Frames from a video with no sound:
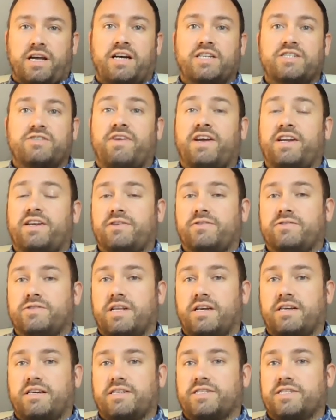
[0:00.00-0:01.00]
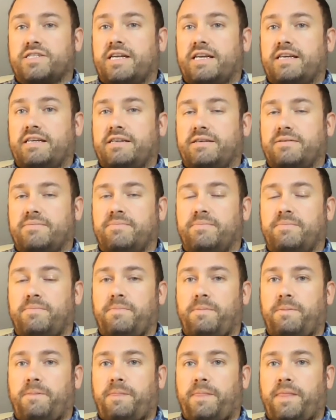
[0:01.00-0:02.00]
in large venues like a stadium.
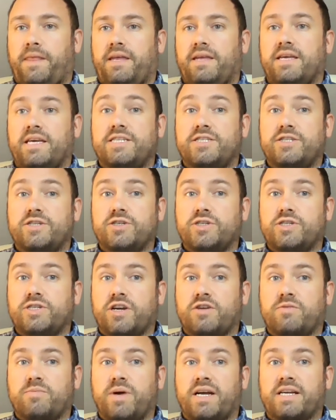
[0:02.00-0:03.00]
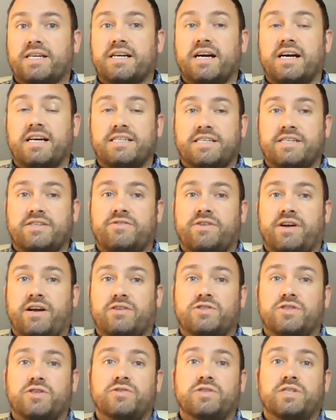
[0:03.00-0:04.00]
It does so by guiding
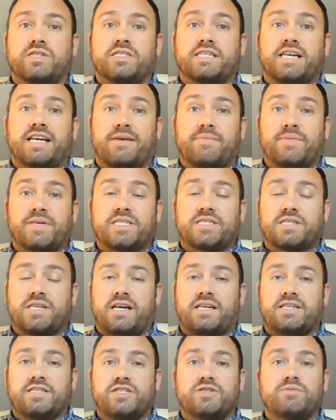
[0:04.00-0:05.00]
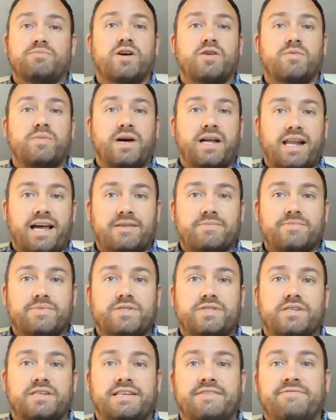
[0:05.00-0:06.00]
crowds using dynamic signs, mobile
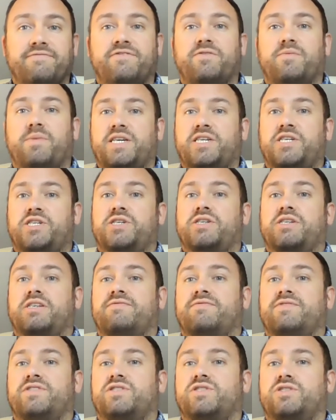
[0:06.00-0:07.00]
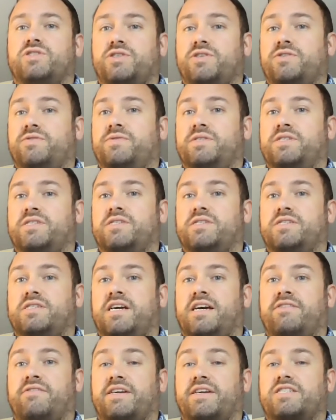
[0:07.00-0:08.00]
apps, and information given to stewards to
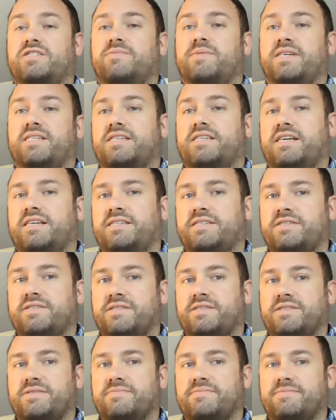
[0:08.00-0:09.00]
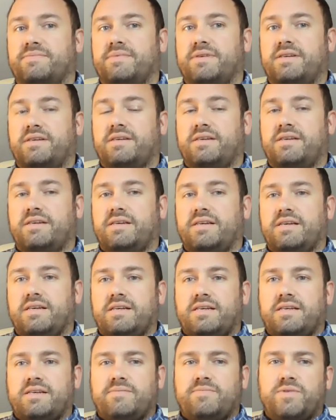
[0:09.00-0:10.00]
direct spectators.
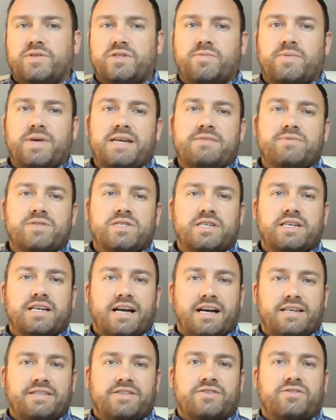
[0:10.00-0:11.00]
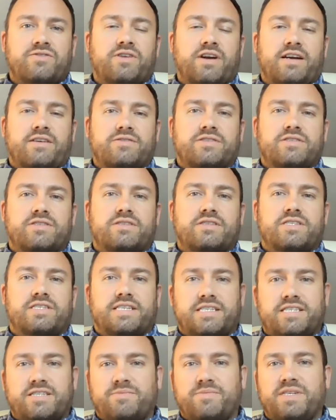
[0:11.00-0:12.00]
But to be able to guide the crowds, the
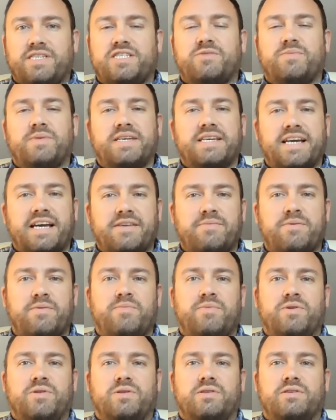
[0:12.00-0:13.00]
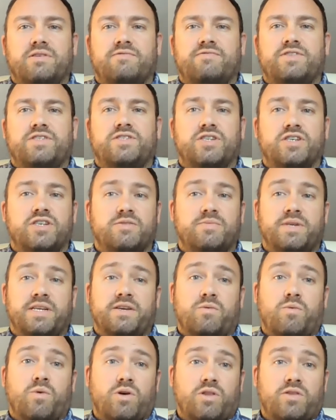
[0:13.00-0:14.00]
system needs to be capable of
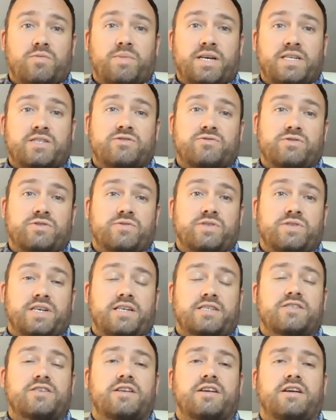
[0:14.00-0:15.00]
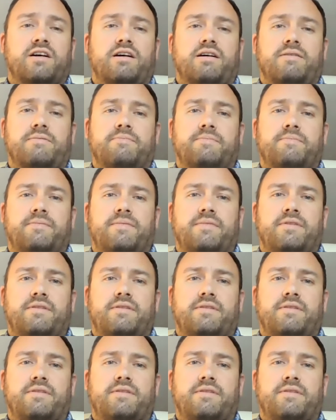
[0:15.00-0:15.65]
determining what the best routes actually are.